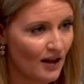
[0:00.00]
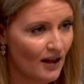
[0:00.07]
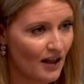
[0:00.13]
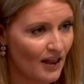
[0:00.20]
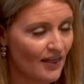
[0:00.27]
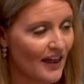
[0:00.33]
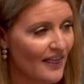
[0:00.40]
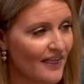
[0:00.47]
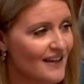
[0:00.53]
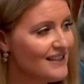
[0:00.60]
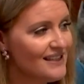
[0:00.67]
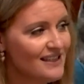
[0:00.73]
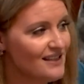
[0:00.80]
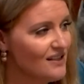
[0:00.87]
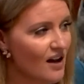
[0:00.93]
that
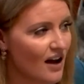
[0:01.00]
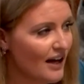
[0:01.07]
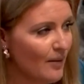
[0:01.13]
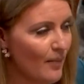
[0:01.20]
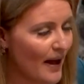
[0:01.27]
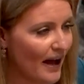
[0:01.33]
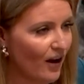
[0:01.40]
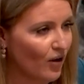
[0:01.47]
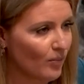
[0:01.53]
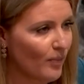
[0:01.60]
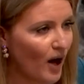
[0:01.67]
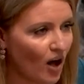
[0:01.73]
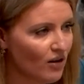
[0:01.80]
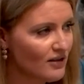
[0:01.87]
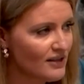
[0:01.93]
this is not about
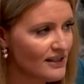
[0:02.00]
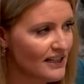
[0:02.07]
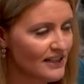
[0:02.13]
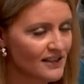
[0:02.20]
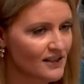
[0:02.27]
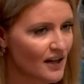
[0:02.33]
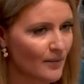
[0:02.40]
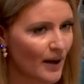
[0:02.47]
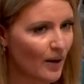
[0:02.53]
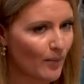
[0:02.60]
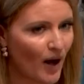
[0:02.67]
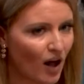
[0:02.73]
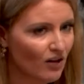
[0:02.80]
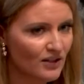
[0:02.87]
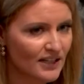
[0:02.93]
policy, it's not about
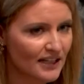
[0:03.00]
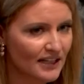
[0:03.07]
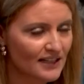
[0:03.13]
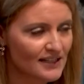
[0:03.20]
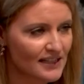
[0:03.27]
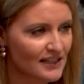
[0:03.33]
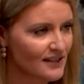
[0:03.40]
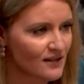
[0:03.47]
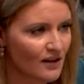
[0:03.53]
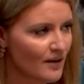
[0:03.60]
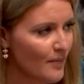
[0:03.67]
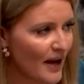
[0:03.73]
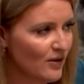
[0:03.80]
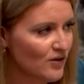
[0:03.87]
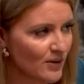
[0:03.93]
politics, it's not
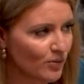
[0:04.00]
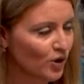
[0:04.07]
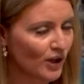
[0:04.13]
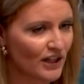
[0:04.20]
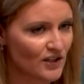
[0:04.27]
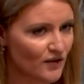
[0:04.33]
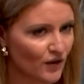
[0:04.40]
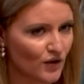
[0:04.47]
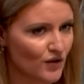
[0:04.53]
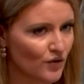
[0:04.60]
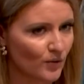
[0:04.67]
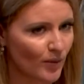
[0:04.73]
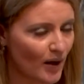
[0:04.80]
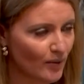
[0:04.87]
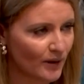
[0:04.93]
about Democrats versus
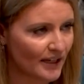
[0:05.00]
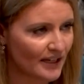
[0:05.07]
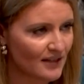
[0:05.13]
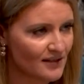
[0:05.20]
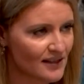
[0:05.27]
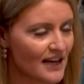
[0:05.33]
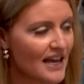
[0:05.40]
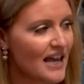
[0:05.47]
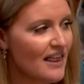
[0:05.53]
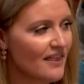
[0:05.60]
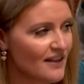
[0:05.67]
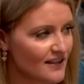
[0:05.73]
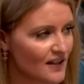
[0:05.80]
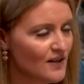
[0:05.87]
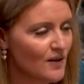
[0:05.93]
Republicans.
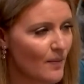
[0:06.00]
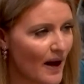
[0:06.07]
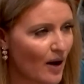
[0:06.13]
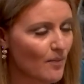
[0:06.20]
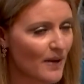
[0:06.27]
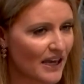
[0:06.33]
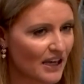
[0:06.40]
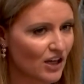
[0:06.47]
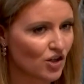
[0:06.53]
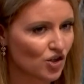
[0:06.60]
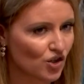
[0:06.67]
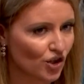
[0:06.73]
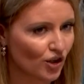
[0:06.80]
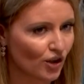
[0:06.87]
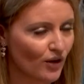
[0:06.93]
This is about making
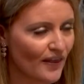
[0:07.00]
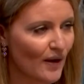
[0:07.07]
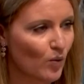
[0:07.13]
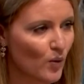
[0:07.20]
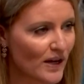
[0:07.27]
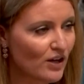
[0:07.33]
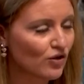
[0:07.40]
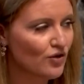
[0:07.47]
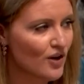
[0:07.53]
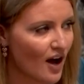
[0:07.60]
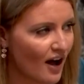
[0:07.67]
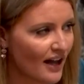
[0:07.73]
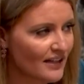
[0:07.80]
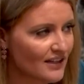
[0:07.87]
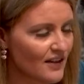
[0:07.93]
sure that we are
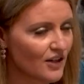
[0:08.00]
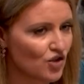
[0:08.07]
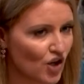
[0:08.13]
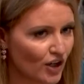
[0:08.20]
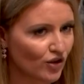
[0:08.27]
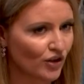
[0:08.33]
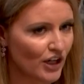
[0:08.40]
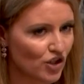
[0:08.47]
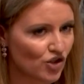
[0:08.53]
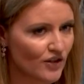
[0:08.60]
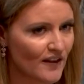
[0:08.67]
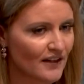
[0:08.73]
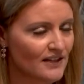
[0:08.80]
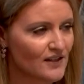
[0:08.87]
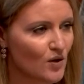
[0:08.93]
not the generation
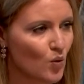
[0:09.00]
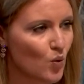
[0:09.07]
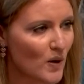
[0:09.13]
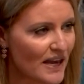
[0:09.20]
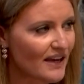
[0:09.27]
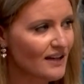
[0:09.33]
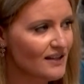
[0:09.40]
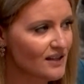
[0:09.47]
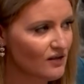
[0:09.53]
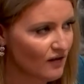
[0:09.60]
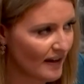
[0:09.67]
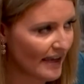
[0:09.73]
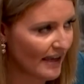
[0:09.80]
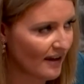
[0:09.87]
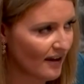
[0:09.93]
that is the weakest
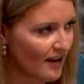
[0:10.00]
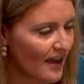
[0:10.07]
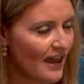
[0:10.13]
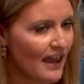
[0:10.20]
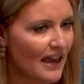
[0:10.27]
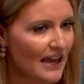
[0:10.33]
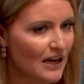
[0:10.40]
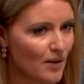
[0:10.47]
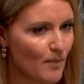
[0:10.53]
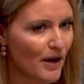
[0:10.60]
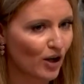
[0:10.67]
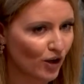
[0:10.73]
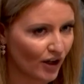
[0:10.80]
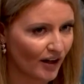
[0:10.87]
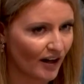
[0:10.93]
link in
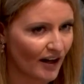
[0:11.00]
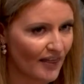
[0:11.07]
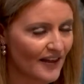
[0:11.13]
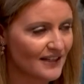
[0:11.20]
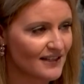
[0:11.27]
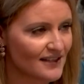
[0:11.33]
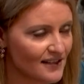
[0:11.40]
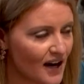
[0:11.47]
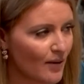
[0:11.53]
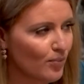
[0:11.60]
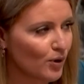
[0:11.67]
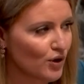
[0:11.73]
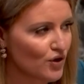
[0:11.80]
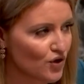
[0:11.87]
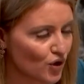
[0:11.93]
America, that does not
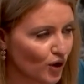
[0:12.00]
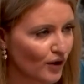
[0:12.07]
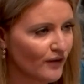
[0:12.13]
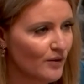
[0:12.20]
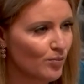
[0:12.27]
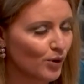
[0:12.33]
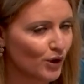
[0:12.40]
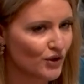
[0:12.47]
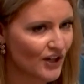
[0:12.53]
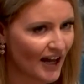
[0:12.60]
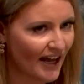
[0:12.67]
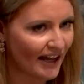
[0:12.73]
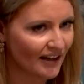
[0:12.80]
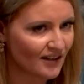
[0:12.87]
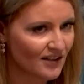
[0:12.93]
preserve and
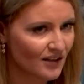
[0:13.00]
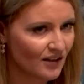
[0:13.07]
protect